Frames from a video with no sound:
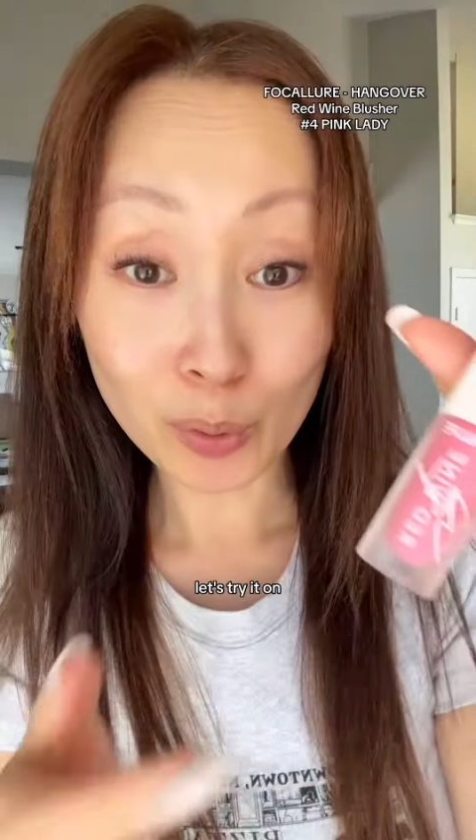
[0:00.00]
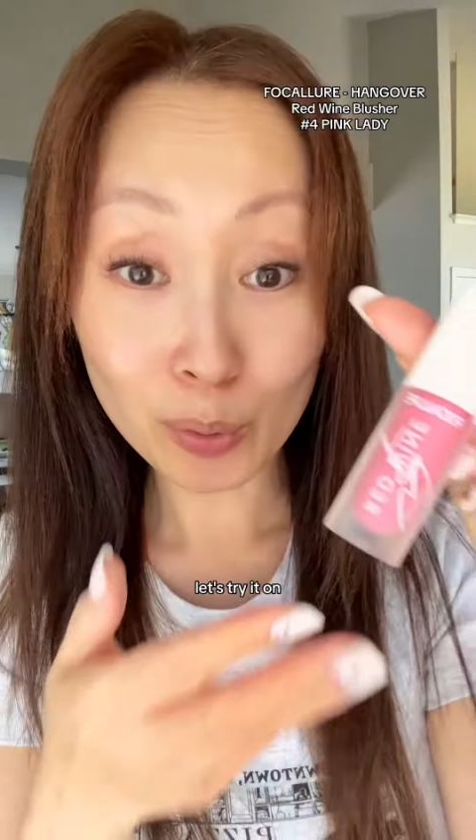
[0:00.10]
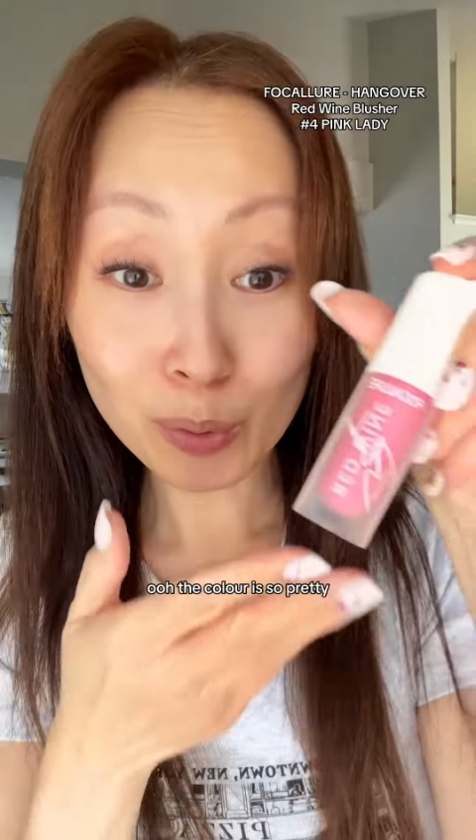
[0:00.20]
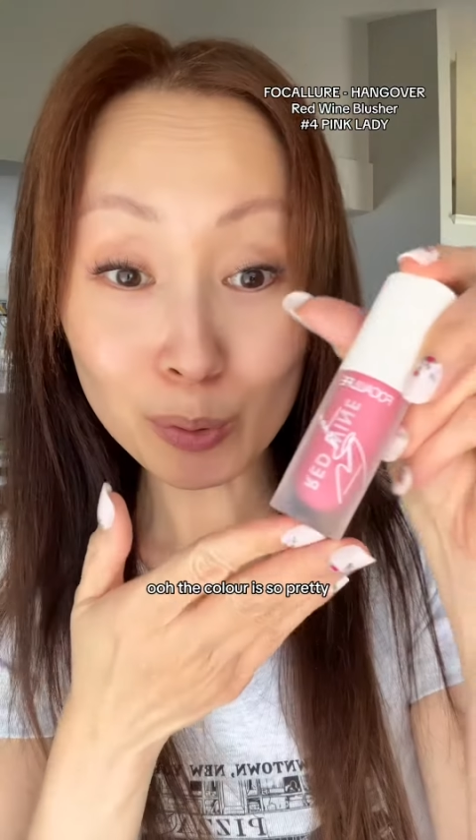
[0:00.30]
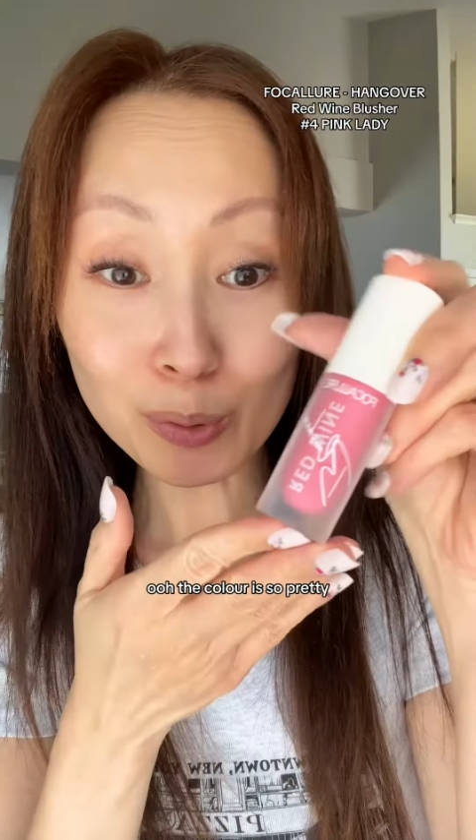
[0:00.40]

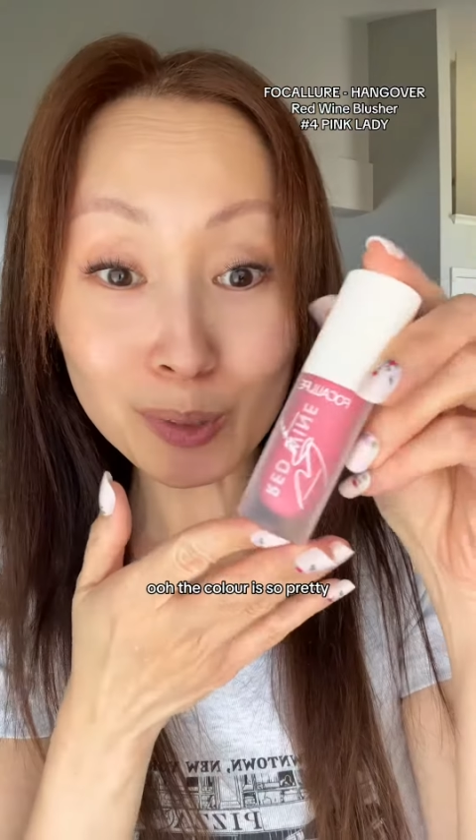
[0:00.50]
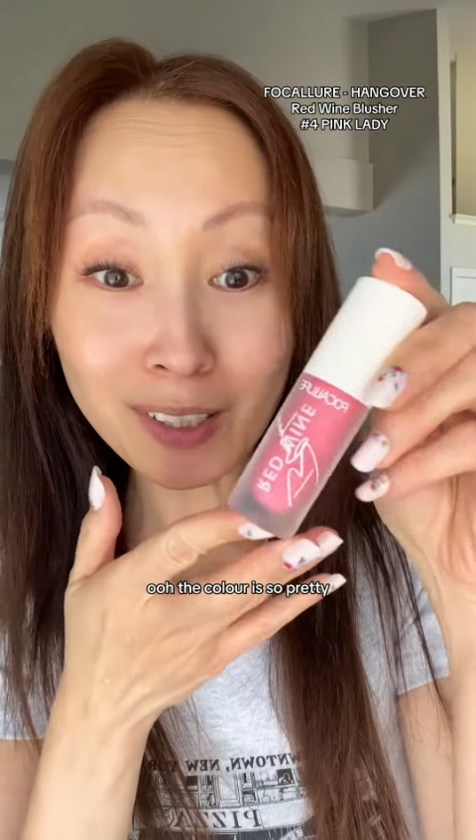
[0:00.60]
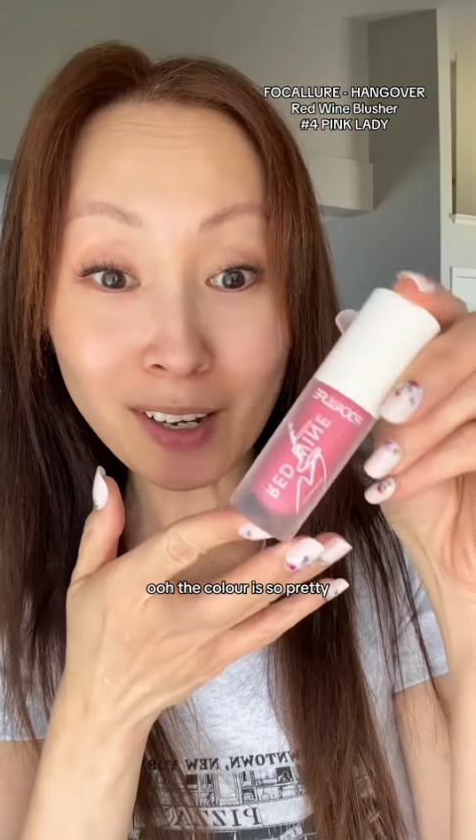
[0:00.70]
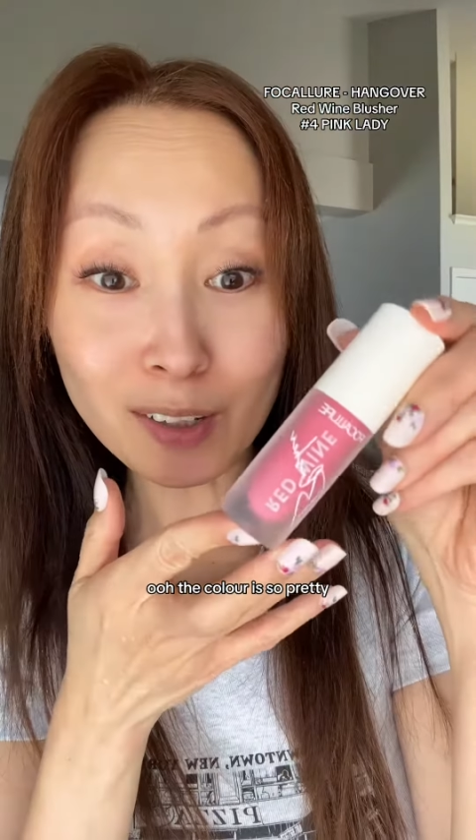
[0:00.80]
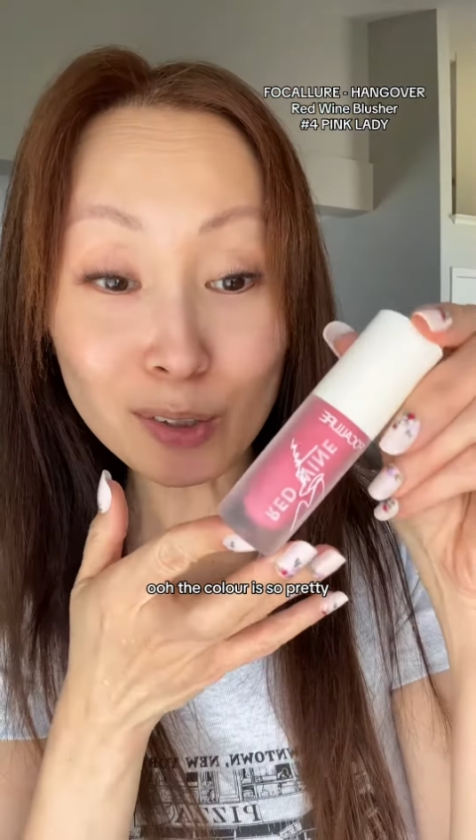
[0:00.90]
Ooh, the
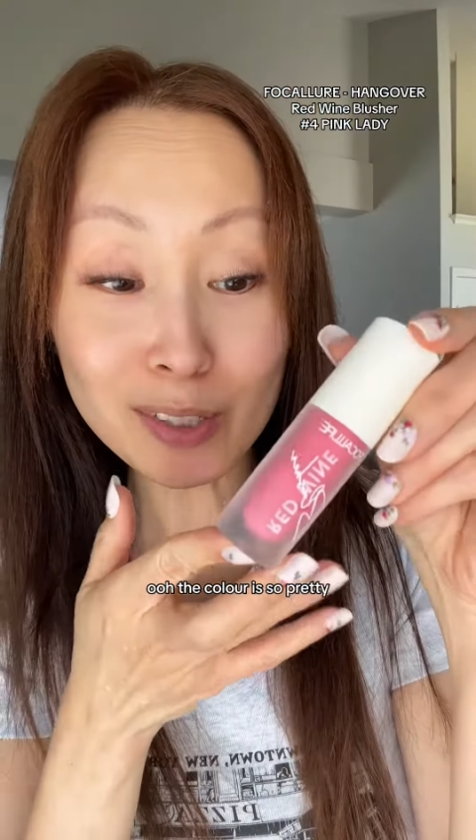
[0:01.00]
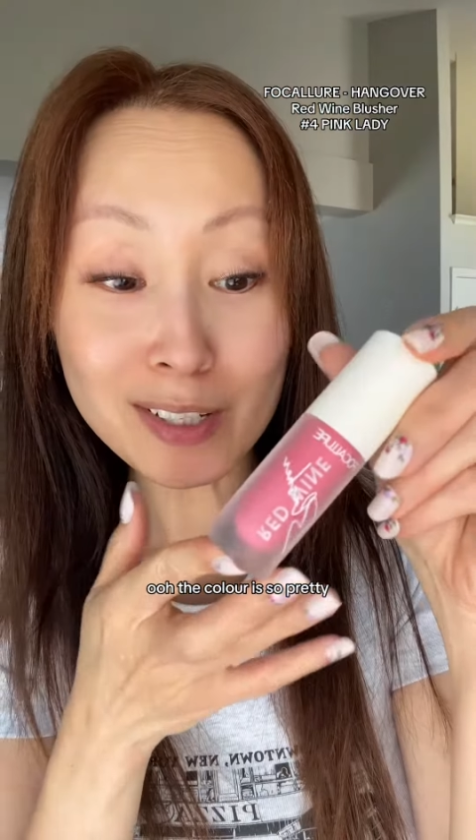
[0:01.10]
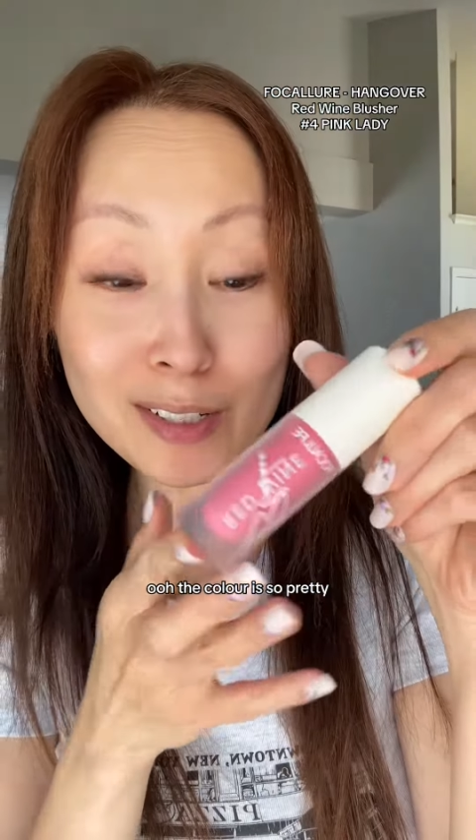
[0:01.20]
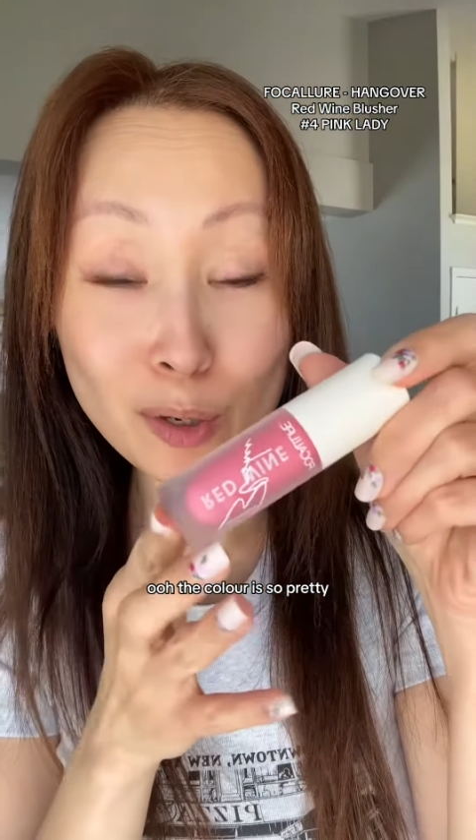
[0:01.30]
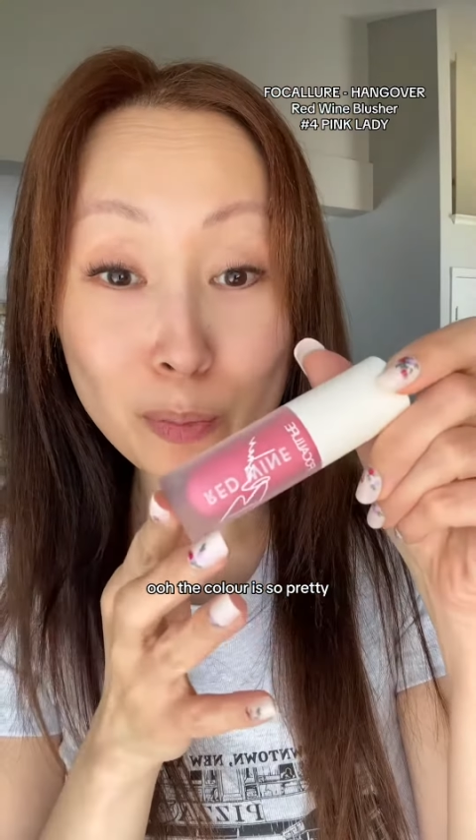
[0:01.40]
color
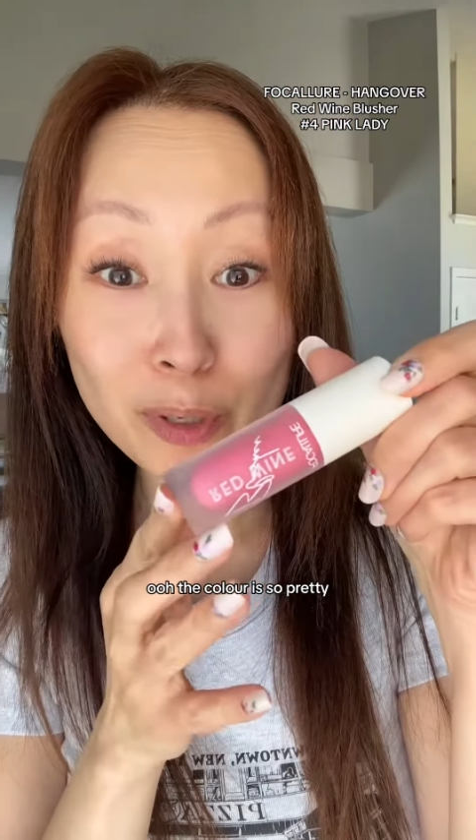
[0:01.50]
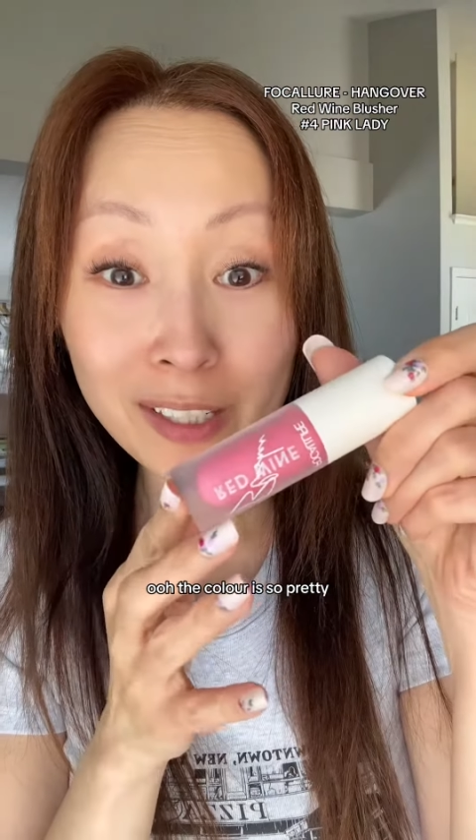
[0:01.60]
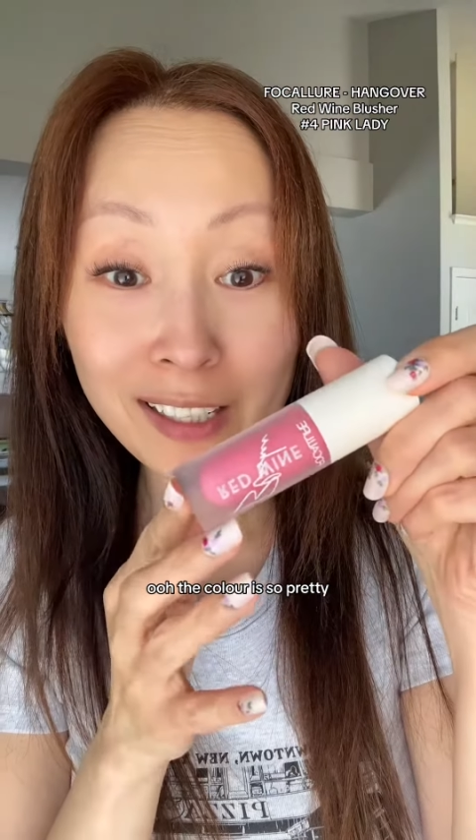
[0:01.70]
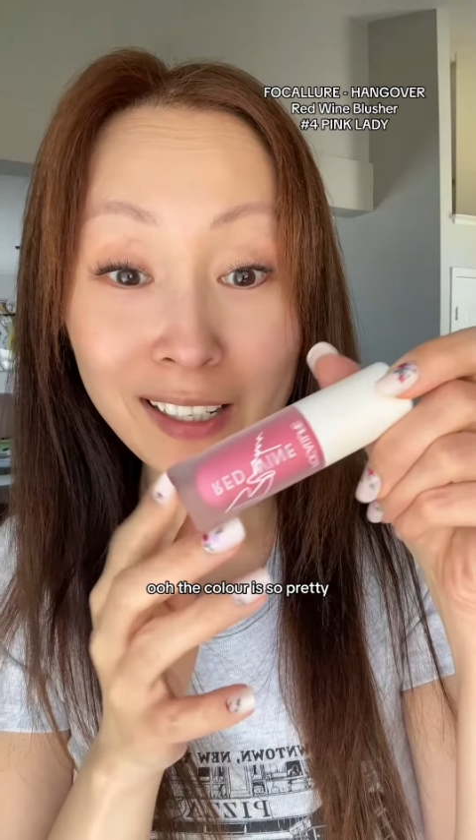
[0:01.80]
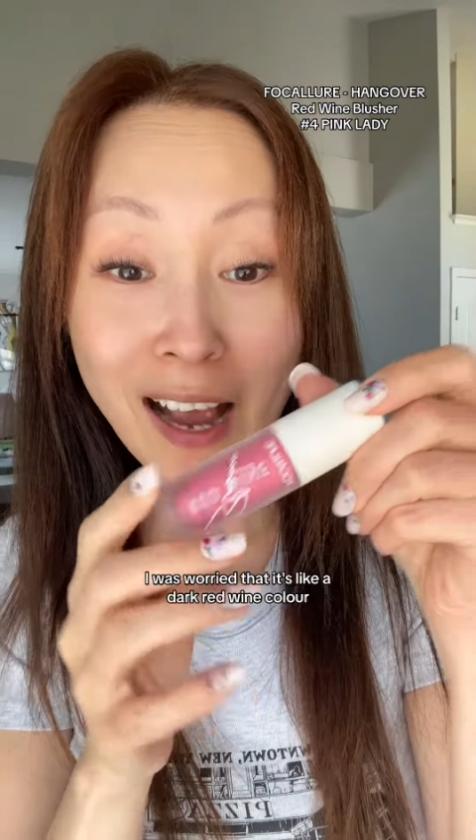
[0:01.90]
is so
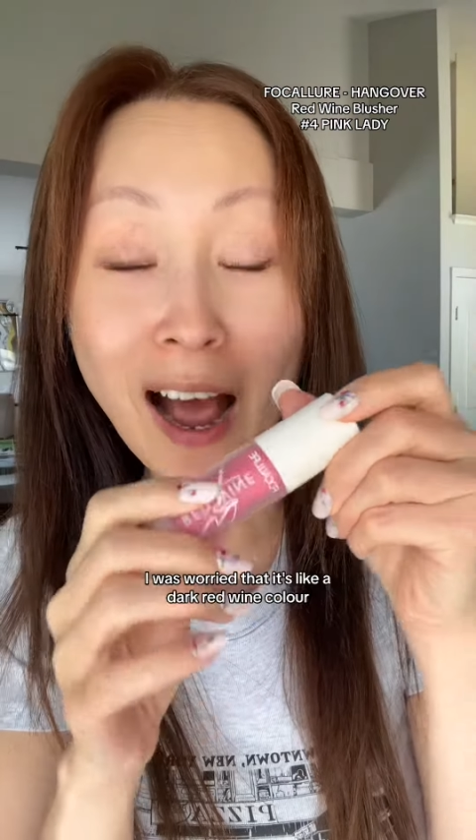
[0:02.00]
pretty.